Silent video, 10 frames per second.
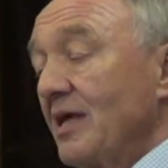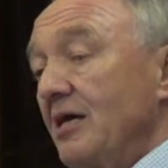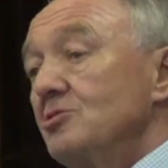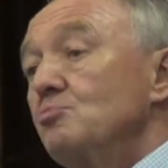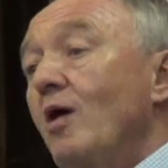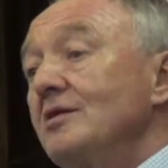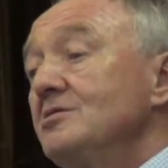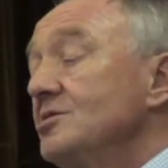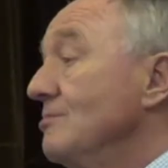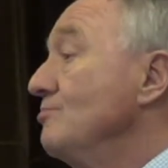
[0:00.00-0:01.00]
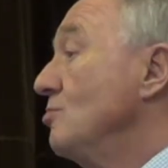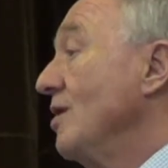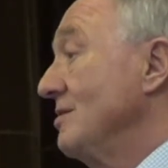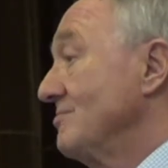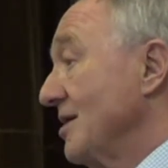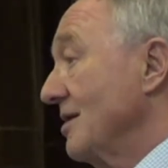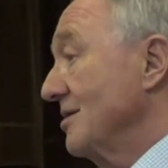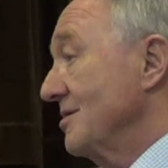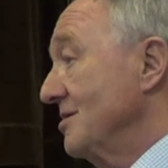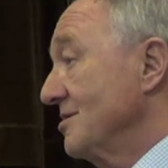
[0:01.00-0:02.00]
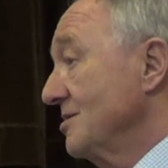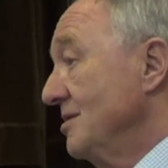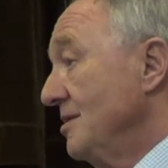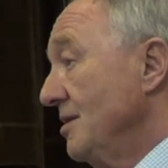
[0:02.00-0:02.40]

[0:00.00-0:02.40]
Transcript: And there's one simple way of tackling this.